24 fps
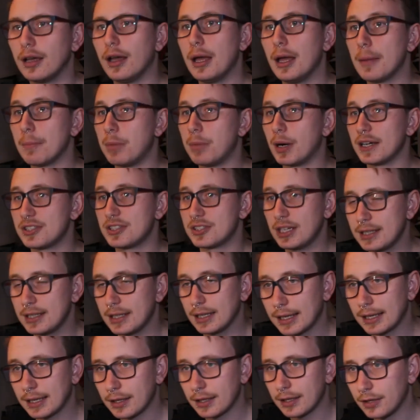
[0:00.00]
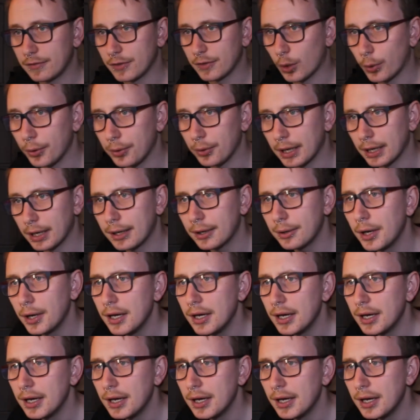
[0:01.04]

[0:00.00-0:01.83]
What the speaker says: by stating, and another quote now,